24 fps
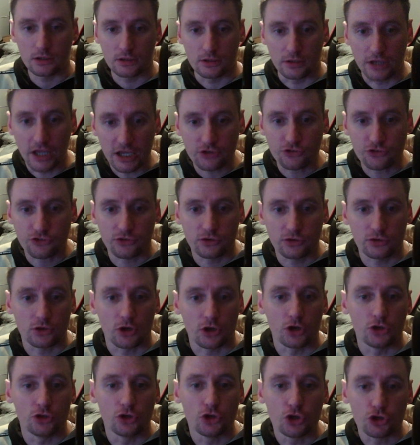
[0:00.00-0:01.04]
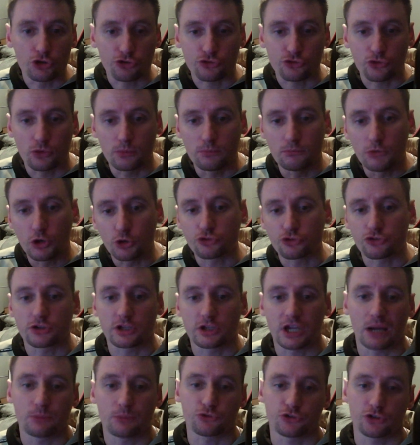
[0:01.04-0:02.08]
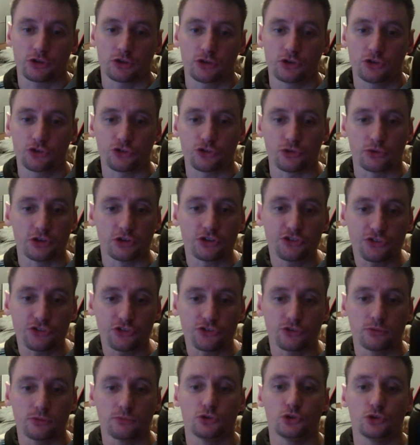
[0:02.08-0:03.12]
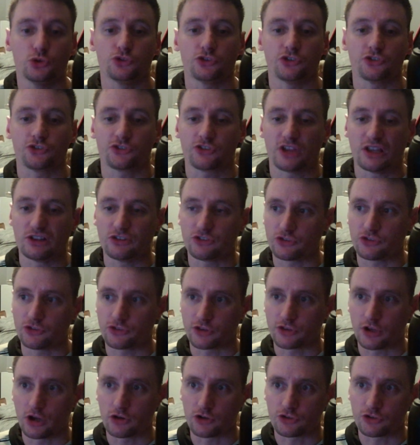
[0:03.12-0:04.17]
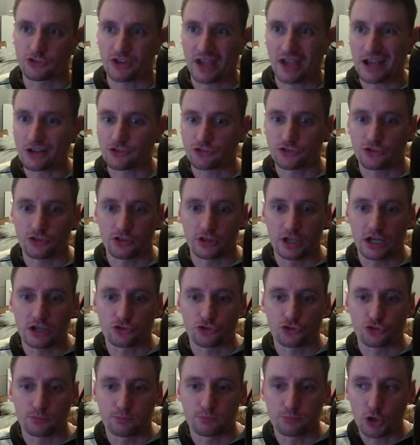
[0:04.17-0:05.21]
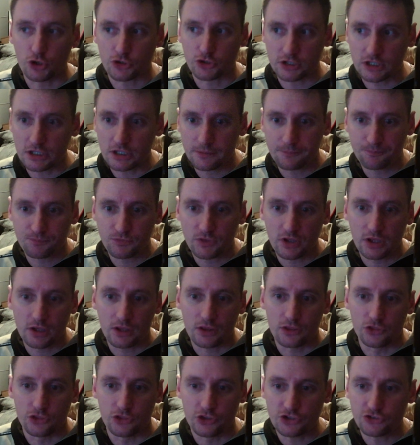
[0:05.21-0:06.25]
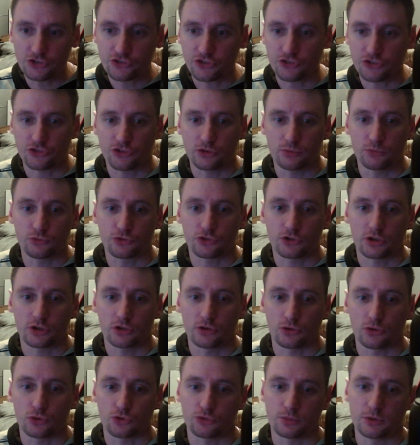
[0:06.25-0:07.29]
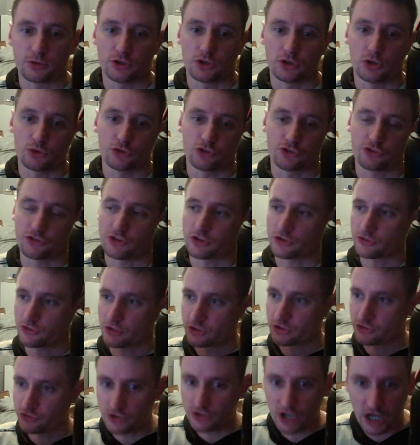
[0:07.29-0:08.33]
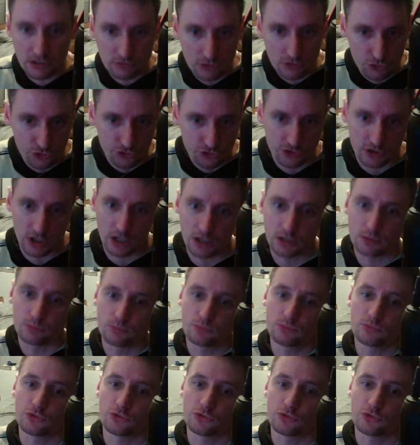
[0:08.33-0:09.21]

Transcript: Next, you got inertial motion capture. So this system uses sensors that are attached to the actor's body. These systems can also be known as things like gyroscopes,